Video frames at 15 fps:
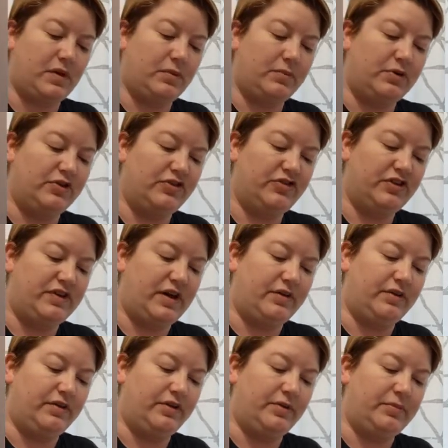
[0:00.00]
and push it
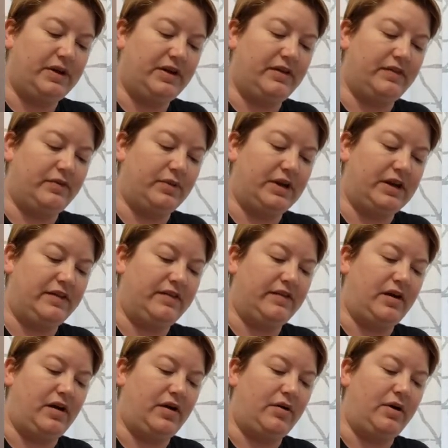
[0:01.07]
down a little bit so it gets
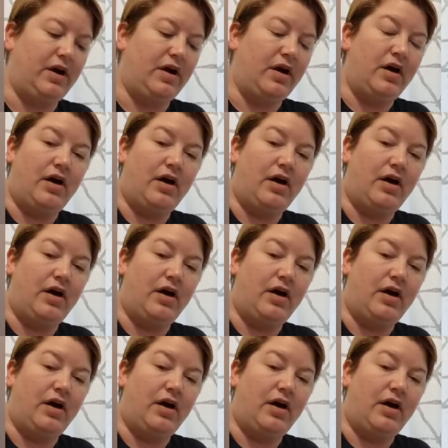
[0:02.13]
out